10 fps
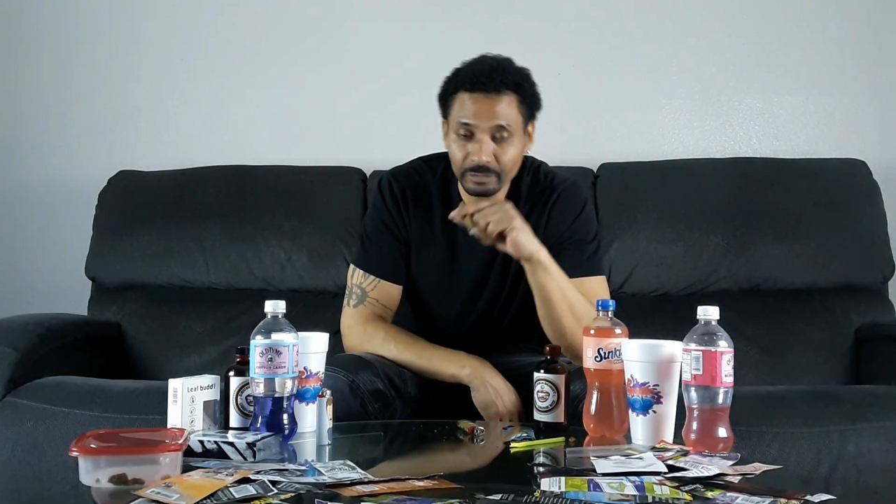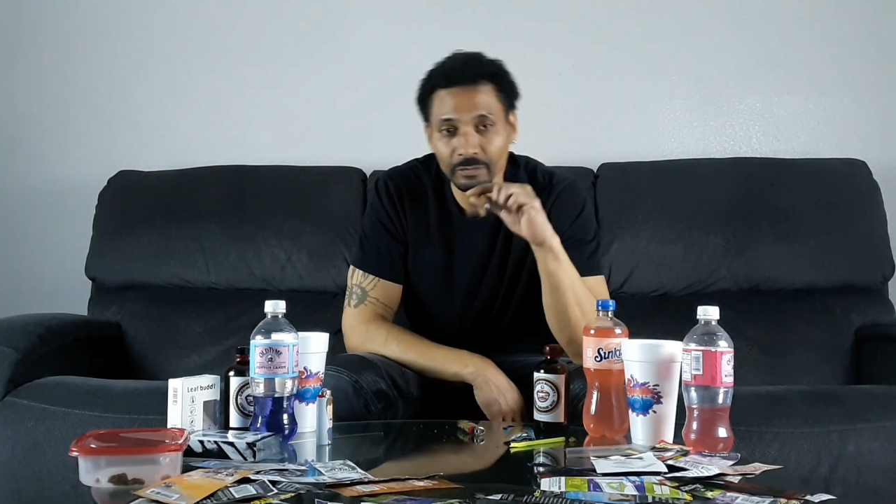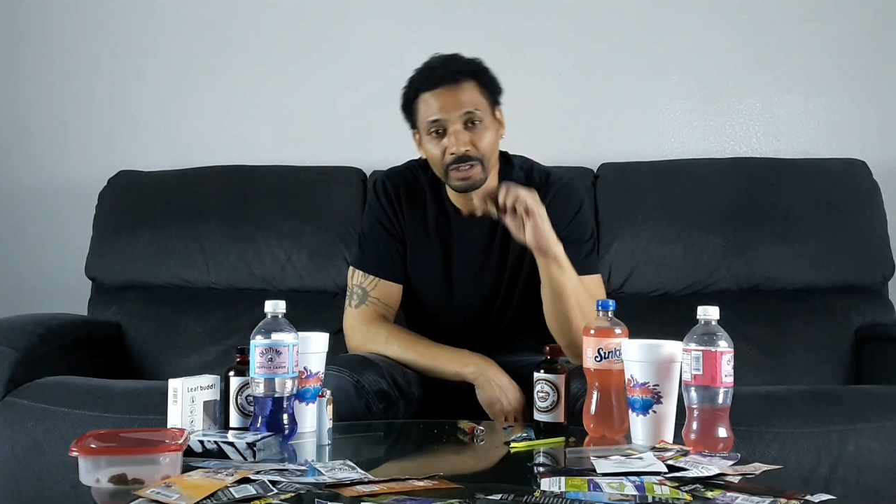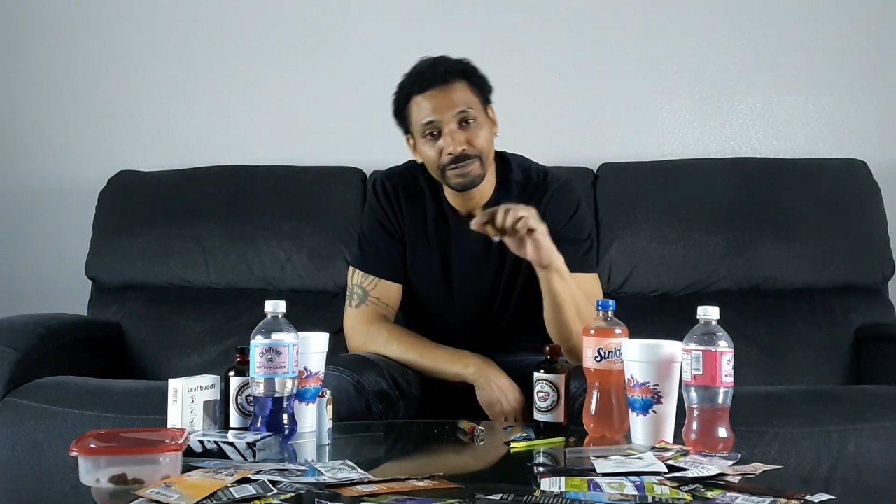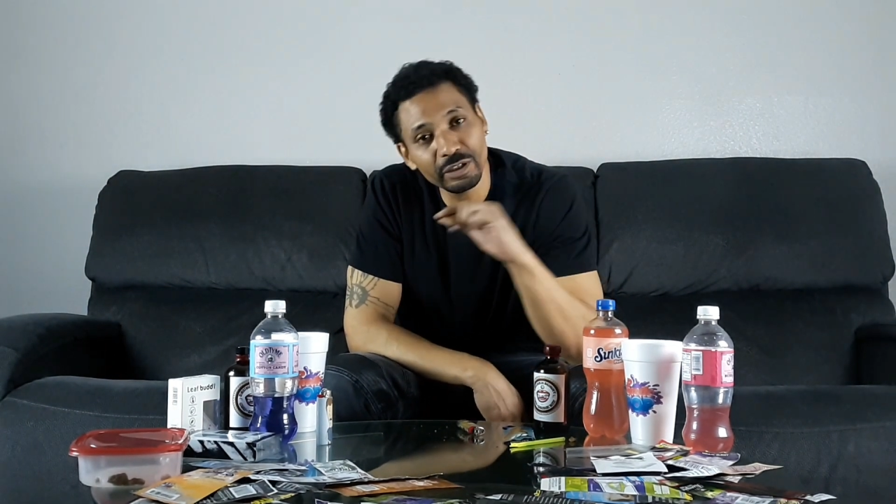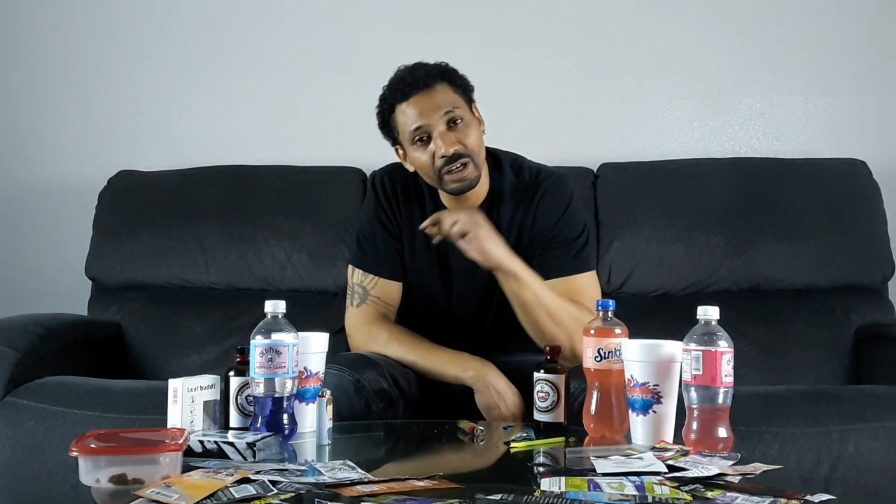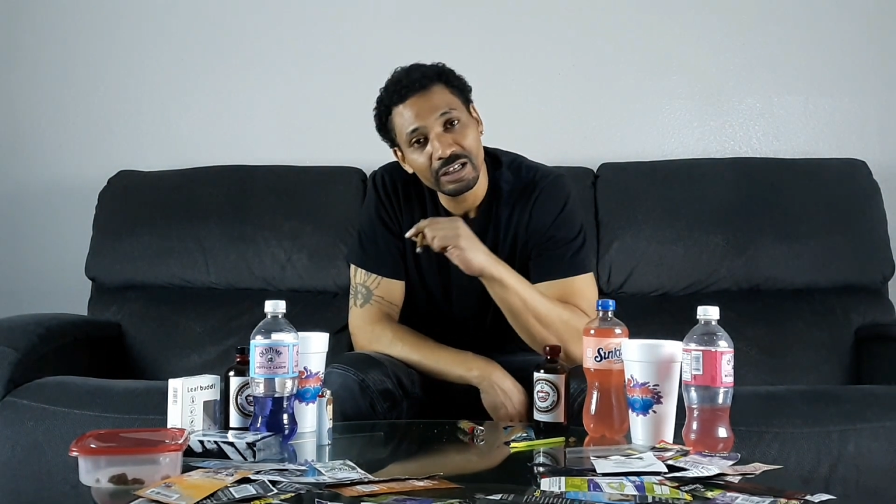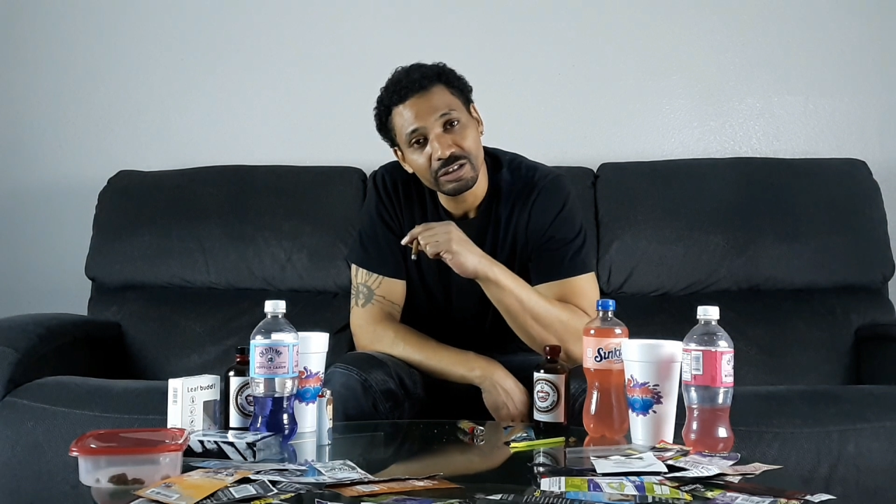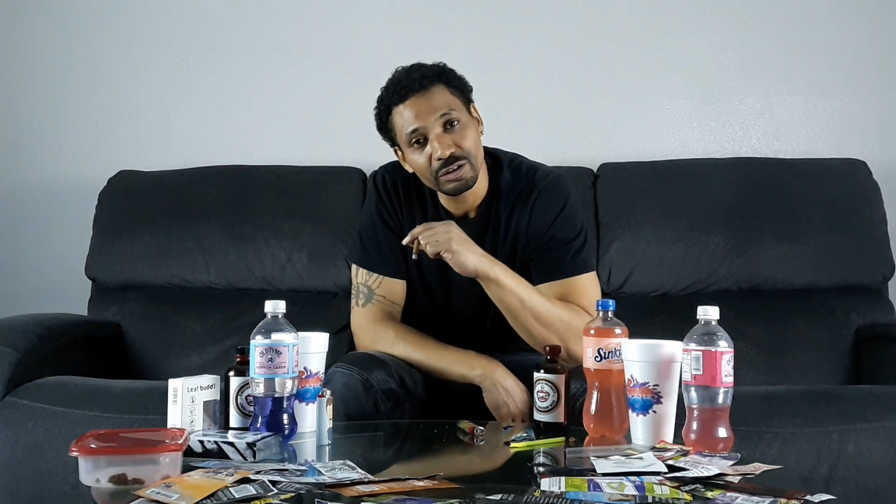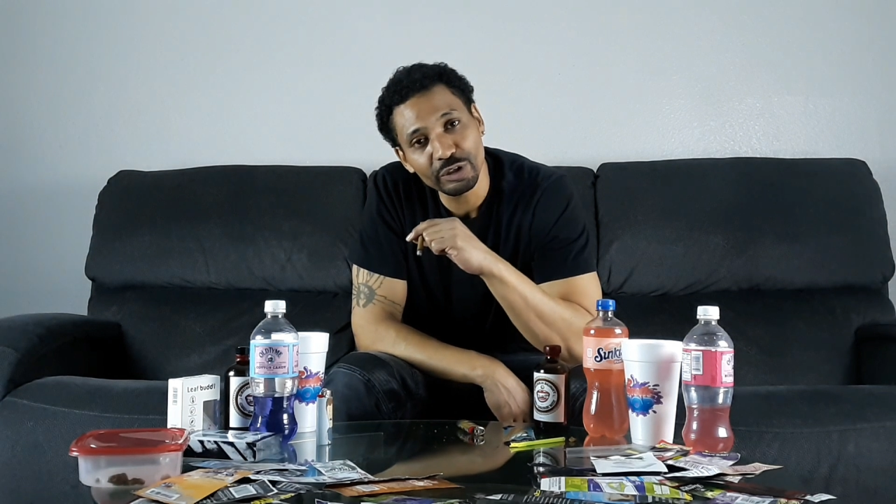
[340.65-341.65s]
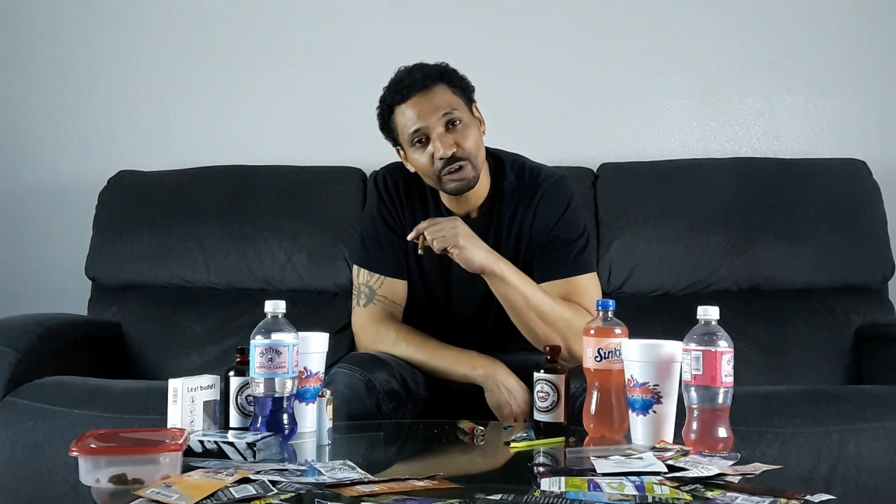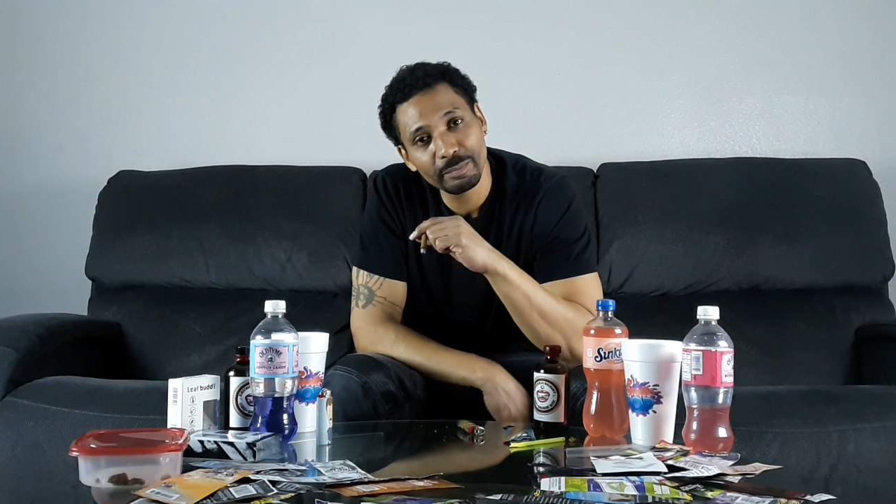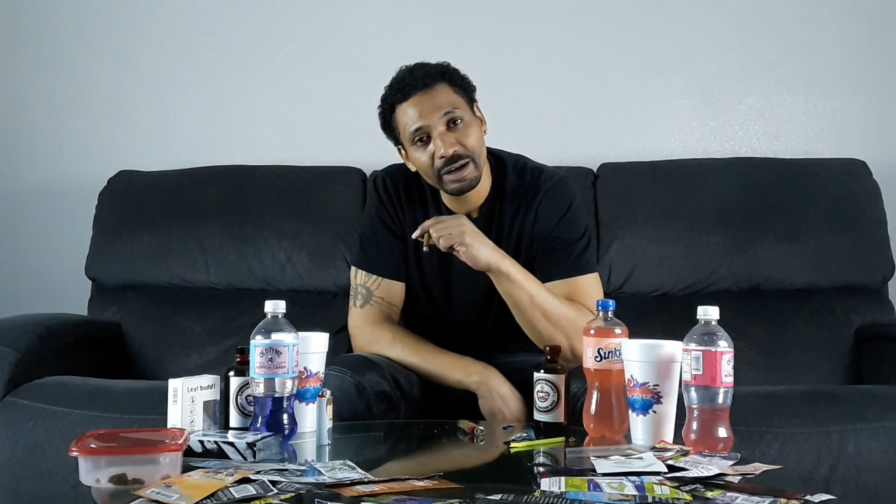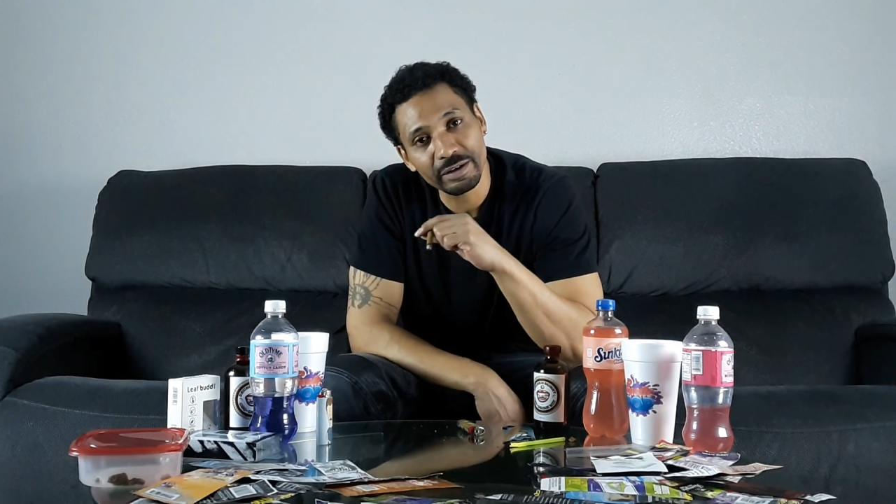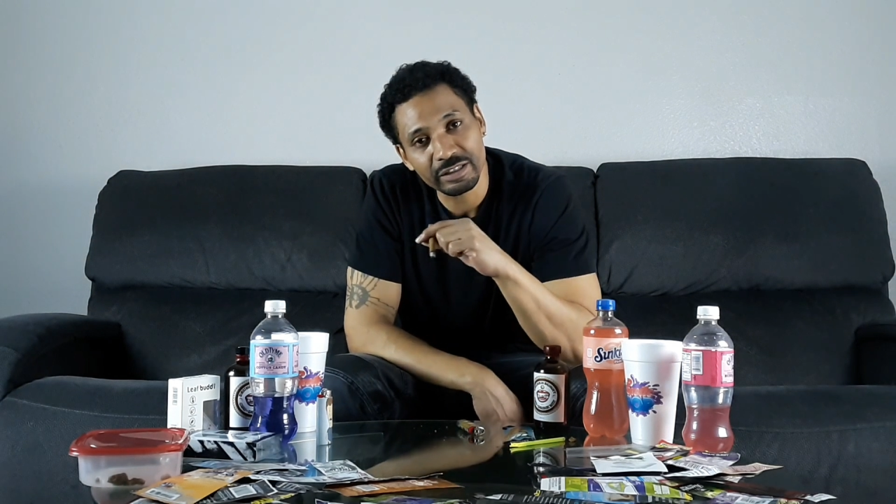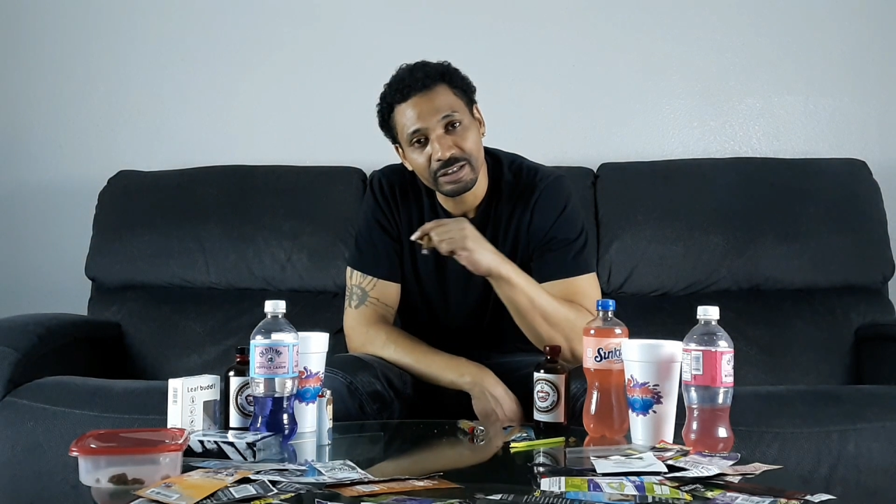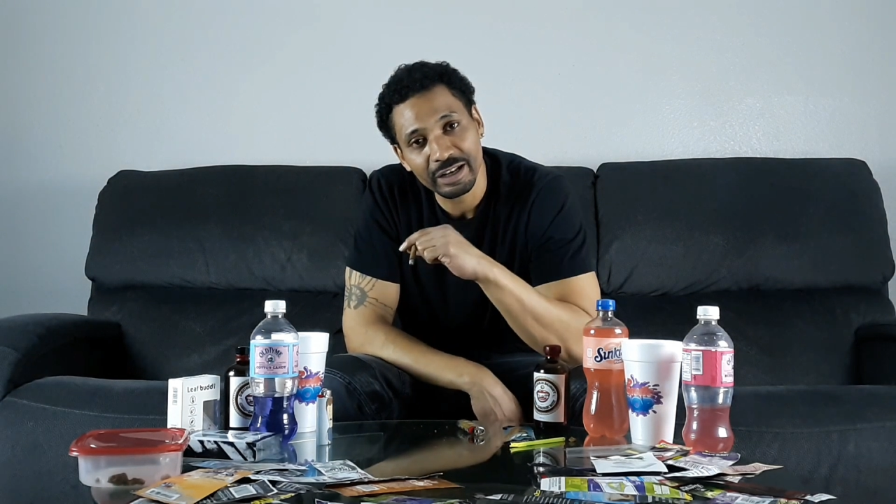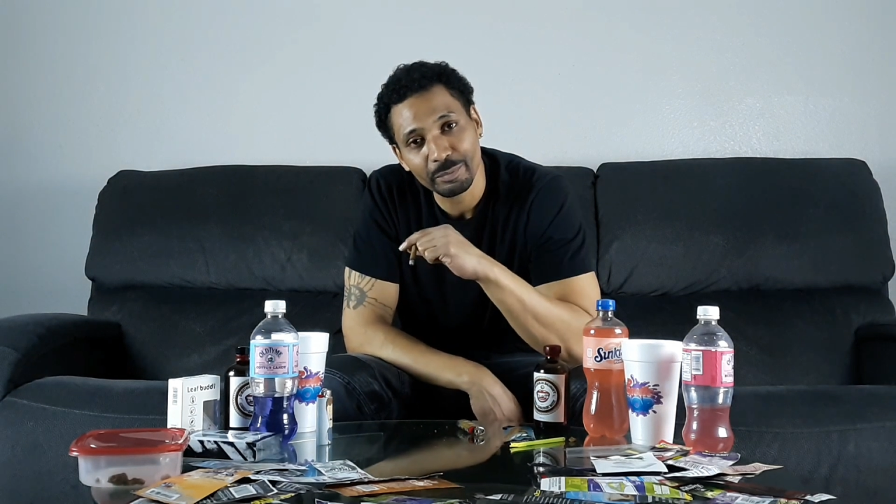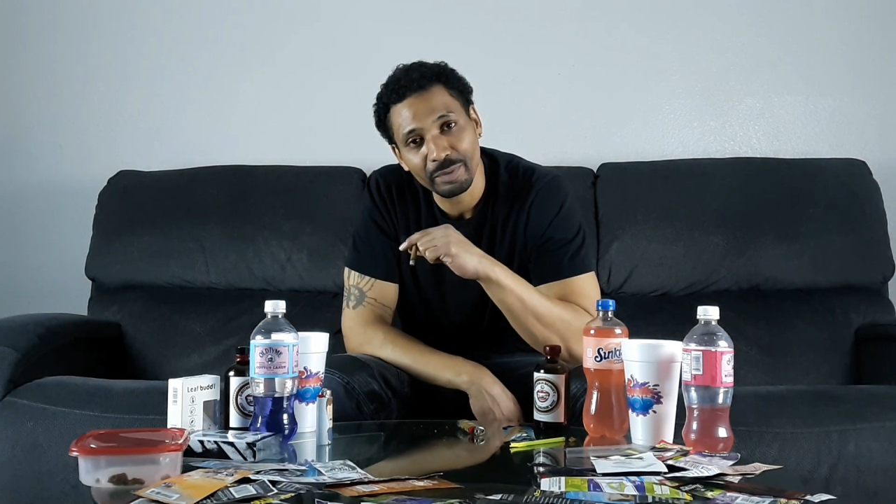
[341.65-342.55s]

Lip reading: if you guys don't know about exotic